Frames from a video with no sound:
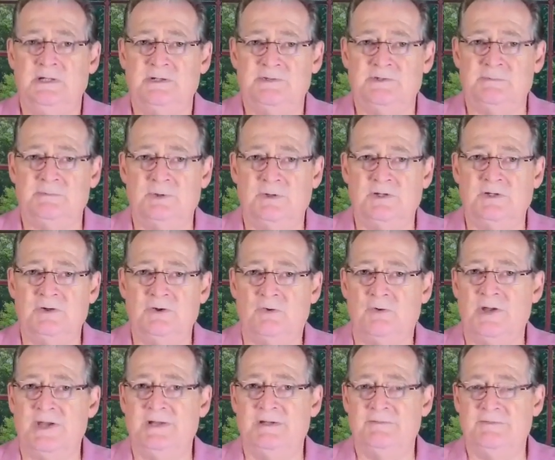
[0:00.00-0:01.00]
to bring
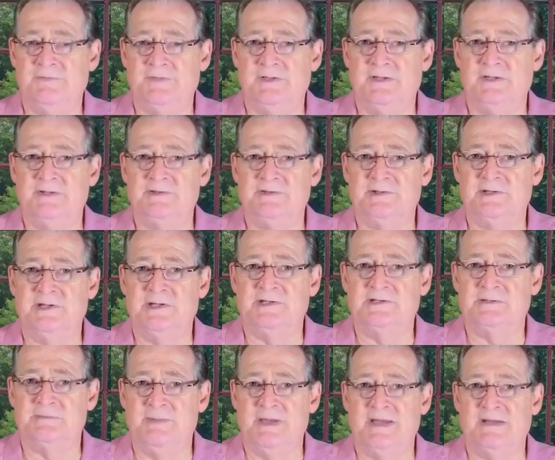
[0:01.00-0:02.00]
creative things
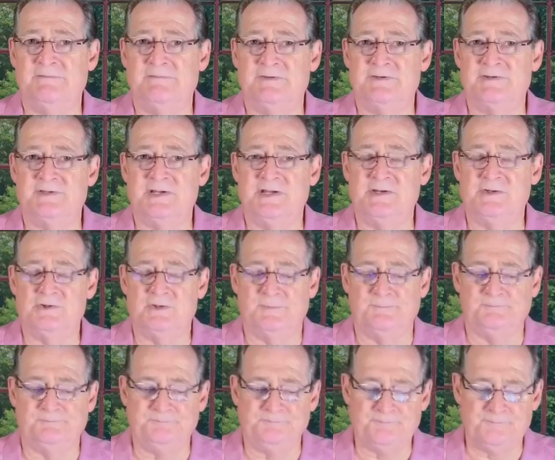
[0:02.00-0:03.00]
into manifestation.